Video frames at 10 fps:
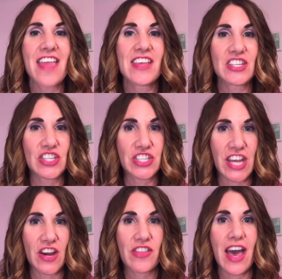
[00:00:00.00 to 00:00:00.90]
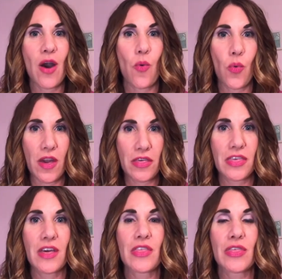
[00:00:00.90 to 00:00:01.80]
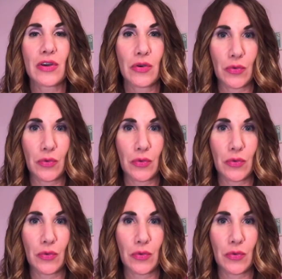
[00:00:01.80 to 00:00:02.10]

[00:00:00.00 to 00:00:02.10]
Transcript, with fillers: and then share that with the